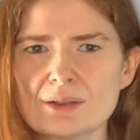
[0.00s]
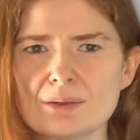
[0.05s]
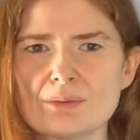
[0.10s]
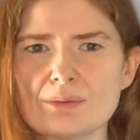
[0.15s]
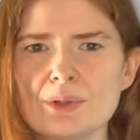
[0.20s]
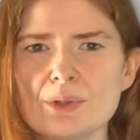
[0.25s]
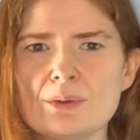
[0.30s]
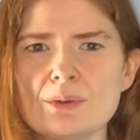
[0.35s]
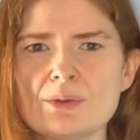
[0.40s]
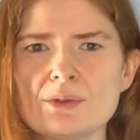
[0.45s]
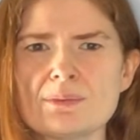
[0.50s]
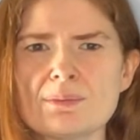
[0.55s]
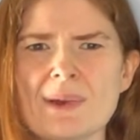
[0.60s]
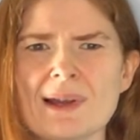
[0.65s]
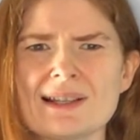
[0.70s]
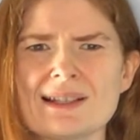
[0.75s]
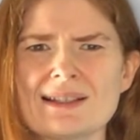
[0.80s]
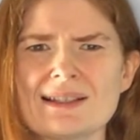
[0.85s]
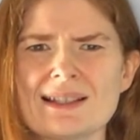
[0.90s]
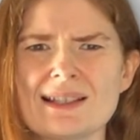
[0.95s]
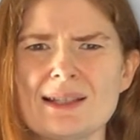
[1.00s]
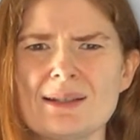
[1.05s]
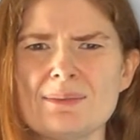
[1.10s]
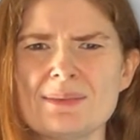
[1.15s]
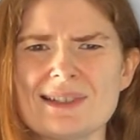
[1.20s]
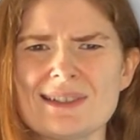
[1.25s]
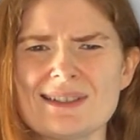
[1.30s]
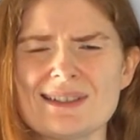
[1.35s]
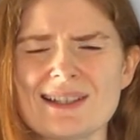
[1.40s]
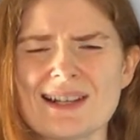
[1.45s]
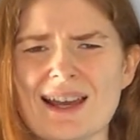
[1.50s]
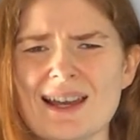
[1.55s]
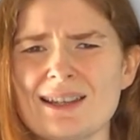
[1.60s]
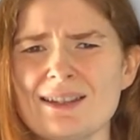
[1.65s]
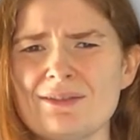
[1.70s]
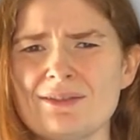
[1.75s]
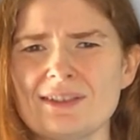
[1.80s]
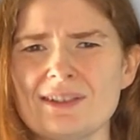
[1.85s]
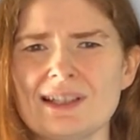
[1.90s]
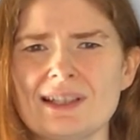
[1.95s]
rules might seem
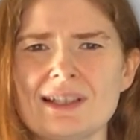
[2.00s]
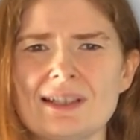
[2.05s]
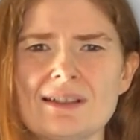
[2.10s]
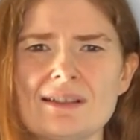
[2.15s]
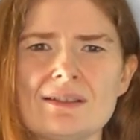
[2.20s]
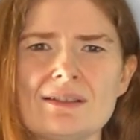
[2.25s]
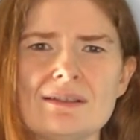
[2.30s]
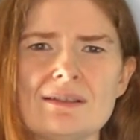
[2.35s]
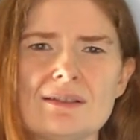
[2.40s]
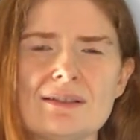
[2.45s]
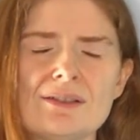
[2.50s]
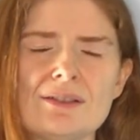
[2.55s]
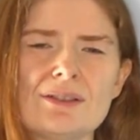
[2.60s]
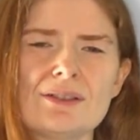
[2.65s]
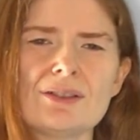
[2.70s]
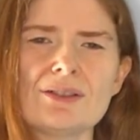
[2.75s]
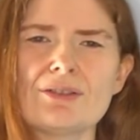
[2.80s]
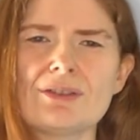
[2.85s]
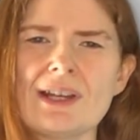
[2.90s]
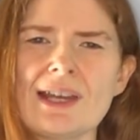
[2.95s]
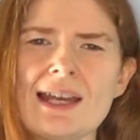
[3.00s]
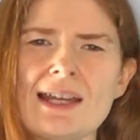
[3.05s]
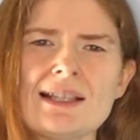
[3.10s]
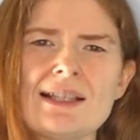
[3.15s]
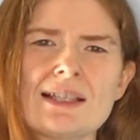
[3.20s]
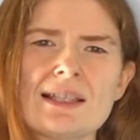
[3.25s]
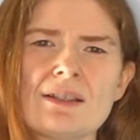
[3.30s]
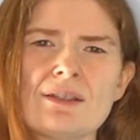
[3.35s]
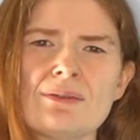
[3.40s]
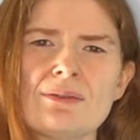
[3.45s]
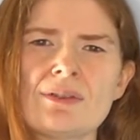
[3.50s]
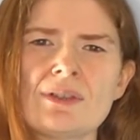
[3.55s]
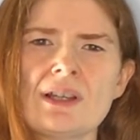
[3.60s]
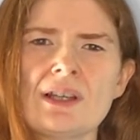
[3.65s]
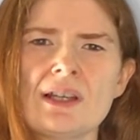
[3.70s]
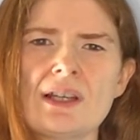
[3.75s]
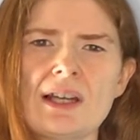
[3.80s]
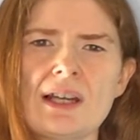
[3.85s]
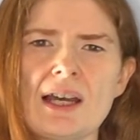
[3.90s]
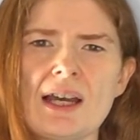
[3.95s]
stifling and uncreative.
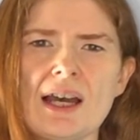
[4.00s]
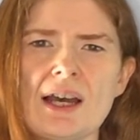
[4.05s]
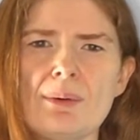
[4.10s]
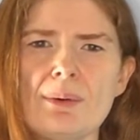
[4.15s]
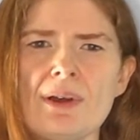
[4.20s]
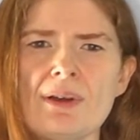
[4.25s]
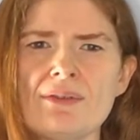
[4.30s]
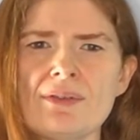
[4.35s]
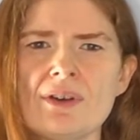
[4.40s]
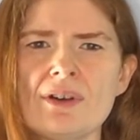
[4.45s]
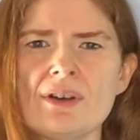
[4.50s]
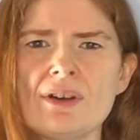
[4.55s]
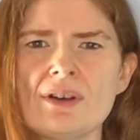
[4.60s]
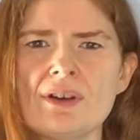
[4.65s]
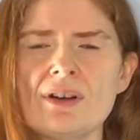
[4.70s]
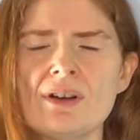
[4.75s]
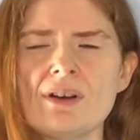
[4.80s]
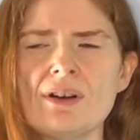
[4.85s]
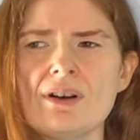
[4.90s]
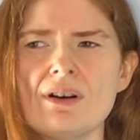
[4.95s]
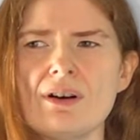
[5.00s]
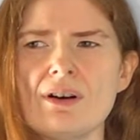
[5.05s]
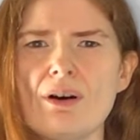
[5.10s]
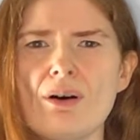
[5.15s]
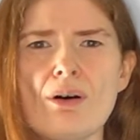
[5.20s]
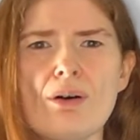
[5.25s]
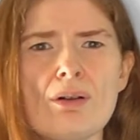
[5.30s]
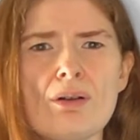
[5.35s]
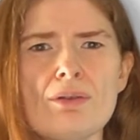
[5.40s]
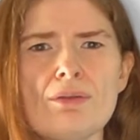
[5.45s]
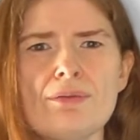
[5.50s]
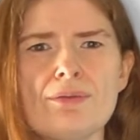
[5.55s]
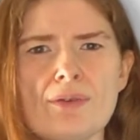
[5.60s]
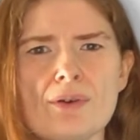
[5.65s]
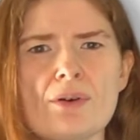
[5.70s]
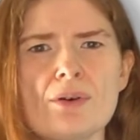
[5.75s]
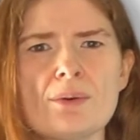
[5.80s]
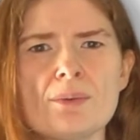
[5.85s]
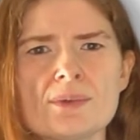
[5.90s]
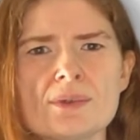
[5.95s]
However, all
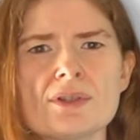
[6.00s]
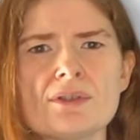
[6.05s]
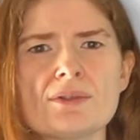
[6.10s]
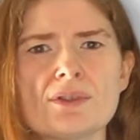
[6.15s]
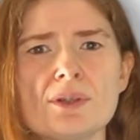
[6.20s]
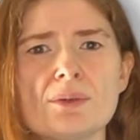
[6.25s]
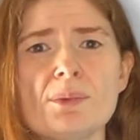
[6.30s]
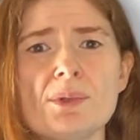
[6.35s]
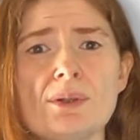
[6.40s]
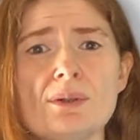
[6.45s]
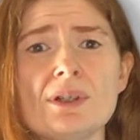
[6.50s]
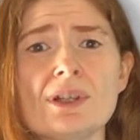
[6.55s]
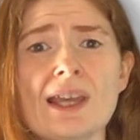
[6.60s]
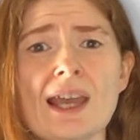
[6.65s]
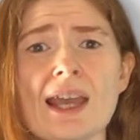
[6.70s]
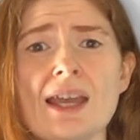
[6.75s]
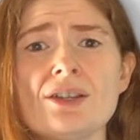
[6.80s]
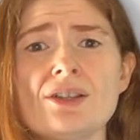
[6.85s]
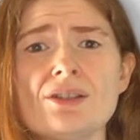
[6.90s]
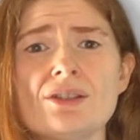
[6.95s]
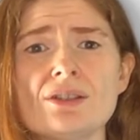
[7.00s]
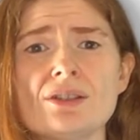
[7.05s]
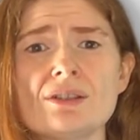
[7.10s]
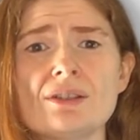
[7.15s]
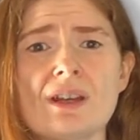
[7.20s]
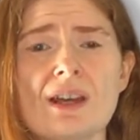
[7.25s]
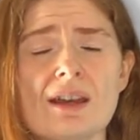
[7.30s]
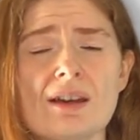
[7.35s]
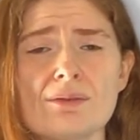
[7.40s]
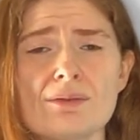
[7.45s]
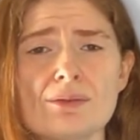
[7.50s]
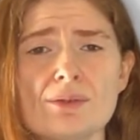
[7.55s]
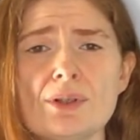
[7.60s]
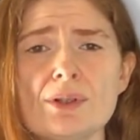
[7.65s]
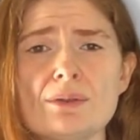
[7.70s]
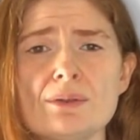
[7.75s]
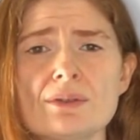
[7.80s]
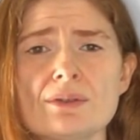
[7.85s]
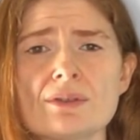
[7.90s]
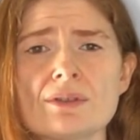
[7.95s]
forms of communication have
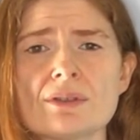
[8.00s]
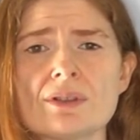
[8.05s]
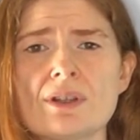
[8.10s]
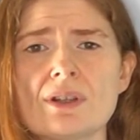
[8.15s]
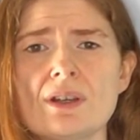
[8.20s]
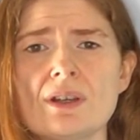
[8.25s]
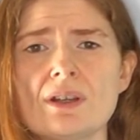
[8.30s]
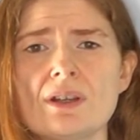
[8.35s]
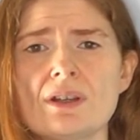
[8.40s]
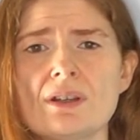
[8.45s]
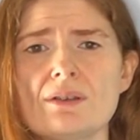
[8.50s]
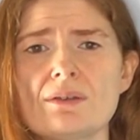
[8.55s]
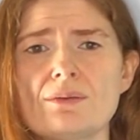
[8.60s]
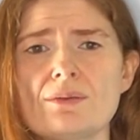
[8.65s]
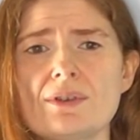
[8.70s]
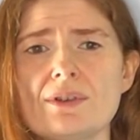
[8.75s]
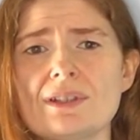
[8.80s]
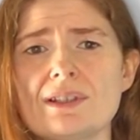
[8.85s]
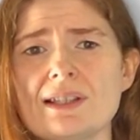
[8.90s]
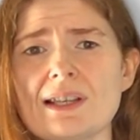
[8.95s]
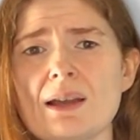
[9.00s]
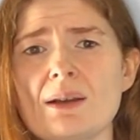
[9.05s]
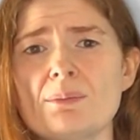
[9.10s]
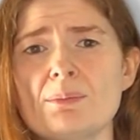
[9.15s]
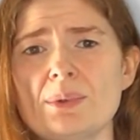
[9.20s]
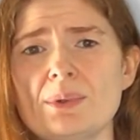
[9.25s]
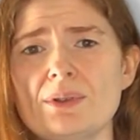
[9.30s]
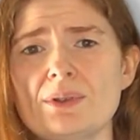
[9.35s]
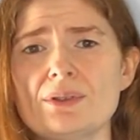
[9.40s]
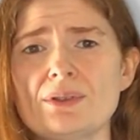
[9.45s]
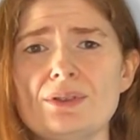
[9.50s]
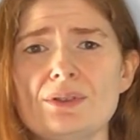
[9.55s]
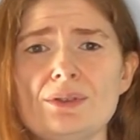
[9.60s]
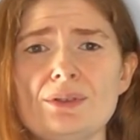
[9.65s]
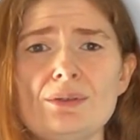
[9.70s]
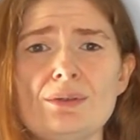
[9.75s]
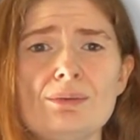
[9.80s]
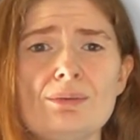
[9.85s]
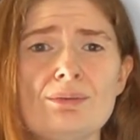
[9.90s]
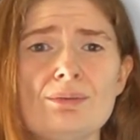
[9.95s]
rules. For example,
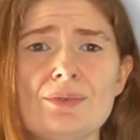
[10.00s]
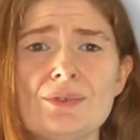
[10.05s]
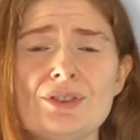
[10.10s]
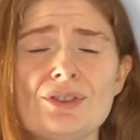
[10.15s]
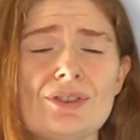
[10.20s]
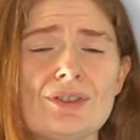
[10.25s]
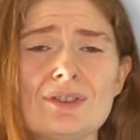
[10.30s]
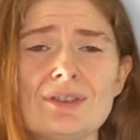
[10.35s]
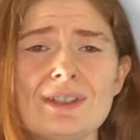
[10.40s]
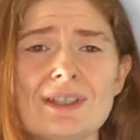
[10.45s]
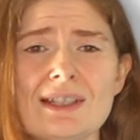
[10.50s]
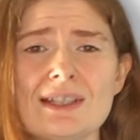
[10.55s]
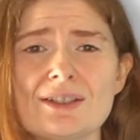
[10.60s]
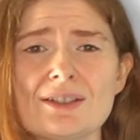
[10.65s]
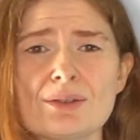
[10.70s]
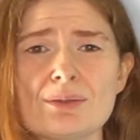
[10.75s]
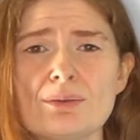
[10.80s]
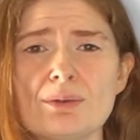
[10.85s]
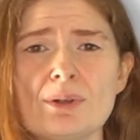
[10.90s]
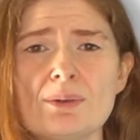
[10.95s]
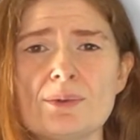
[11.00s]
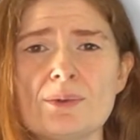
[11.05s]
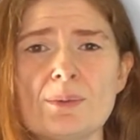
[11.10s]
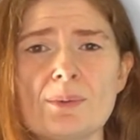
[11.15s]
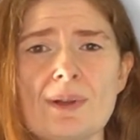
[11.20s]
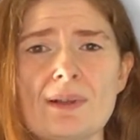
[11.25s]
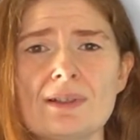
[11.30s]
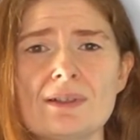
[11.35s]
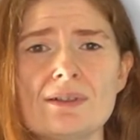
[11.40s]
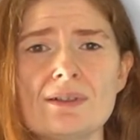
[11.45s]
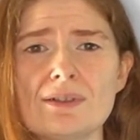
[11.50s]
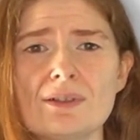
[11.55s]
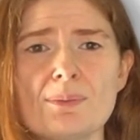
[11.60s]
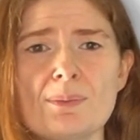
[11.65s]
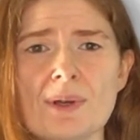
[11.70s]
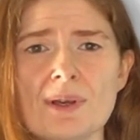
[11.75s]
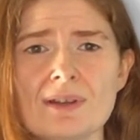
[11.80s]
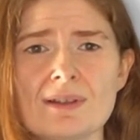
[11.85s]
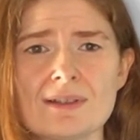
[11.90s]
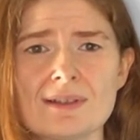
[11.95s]
you shouldn't interrupt when another
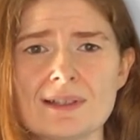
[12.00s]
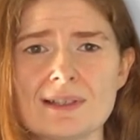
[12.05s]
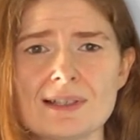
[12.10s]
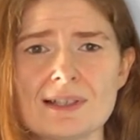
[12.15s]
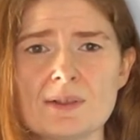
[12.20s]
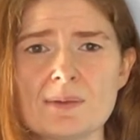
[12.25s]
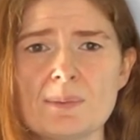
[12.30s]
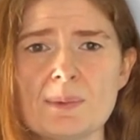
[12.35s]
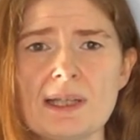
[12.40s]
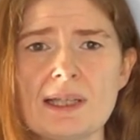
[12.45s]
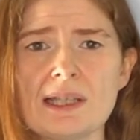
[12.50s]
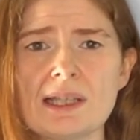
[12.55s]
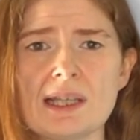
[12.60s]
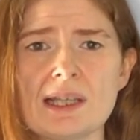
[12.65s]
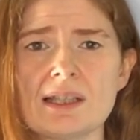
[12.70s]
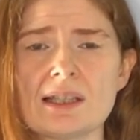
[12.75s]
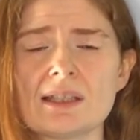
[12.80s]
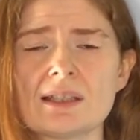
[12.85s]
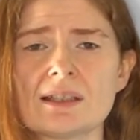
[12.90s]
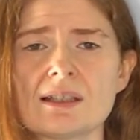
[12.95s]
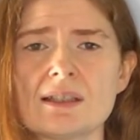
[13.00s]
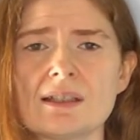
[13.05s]
person is speaking.